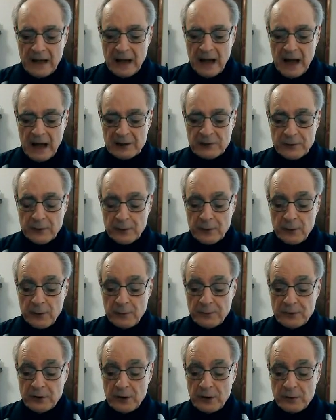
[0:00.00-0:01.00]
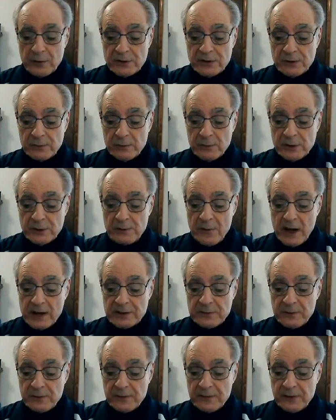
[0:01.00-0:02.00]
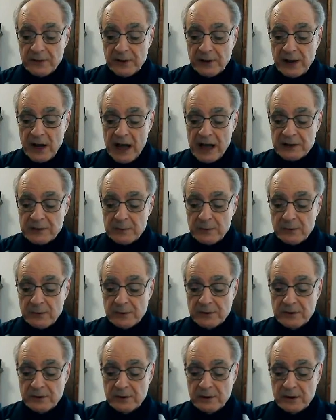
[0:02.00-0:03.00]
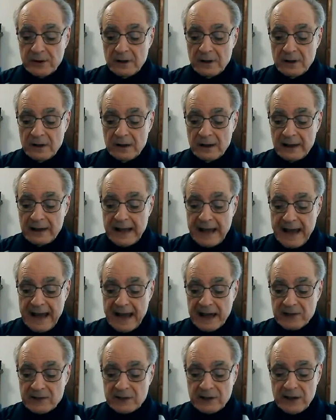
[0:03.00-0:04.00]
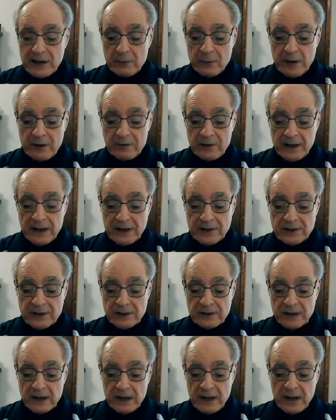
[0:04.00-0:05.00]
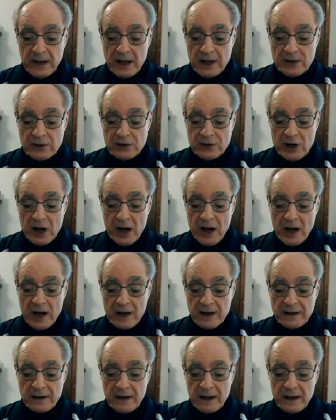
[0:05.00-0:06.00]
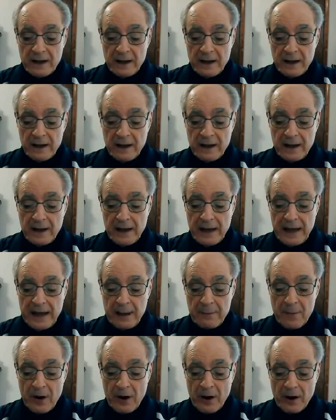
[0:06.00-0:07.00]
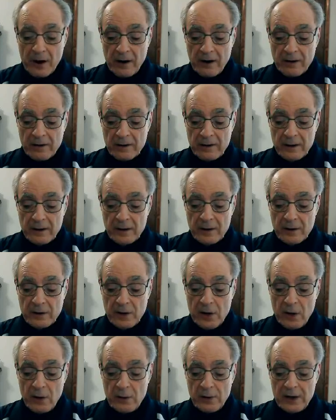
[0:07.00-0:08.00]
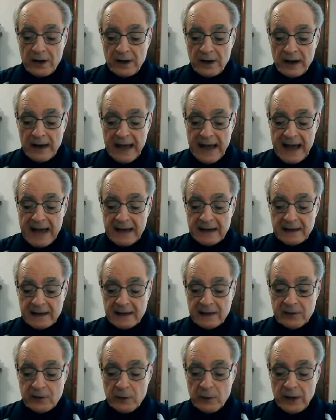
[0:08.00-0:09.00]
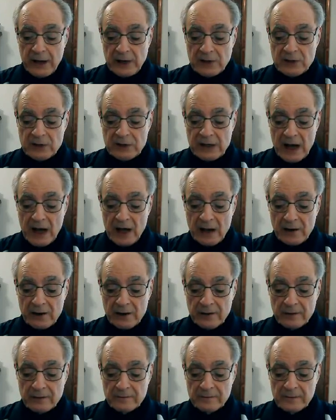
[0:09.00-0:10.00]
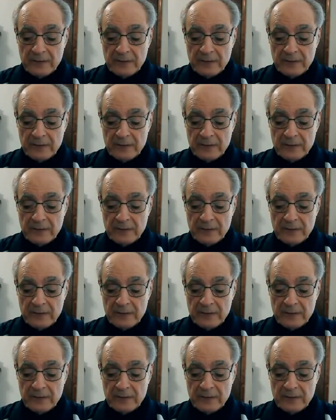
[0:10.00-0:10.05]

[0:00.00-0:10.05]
Oxford Group 2 was responsible for the Gospels, Acts, and Revelation. John Haymar, noted Latin and Greek scholar,